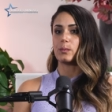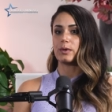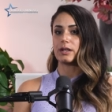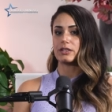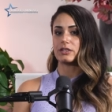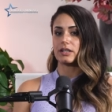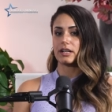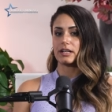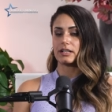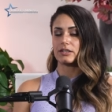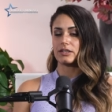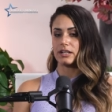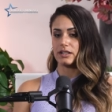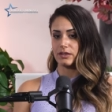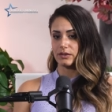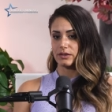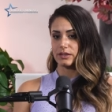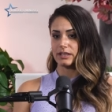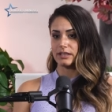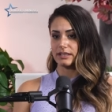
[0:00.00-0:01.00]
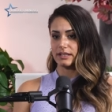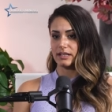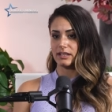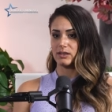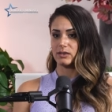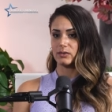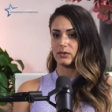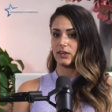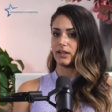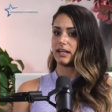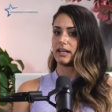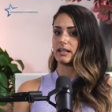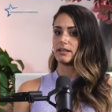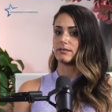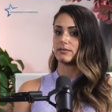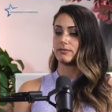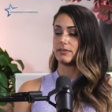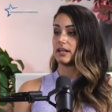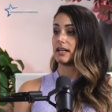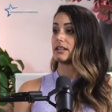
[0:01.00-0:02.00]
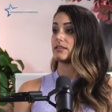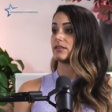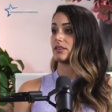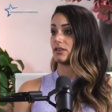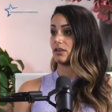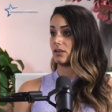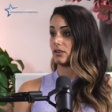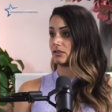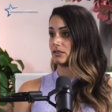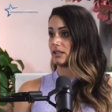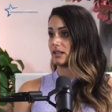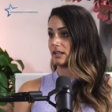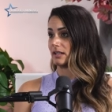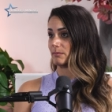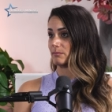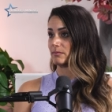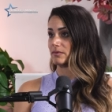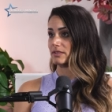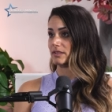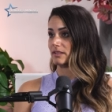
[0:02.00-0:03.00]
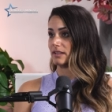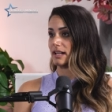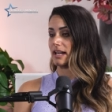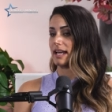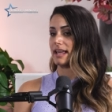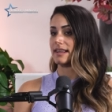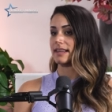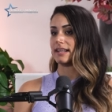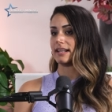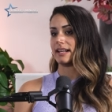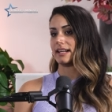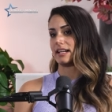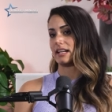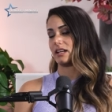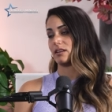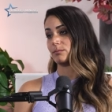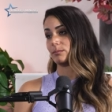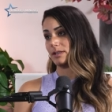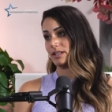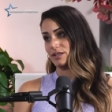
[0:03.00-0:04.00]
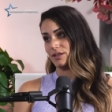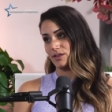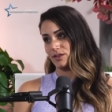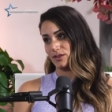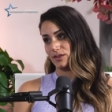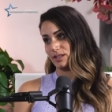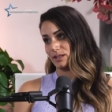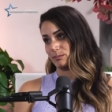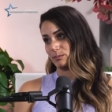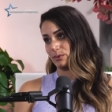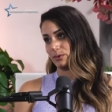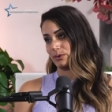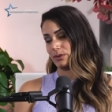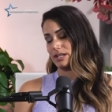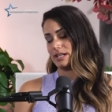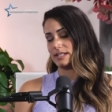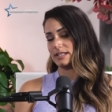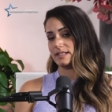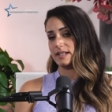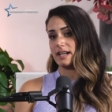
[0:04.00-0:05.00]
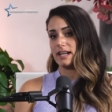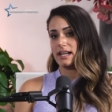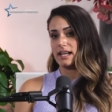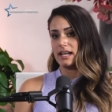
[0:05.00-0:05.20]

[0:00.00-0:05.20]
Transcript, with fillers: which I generally now have five at all times. And then I have my call in employees.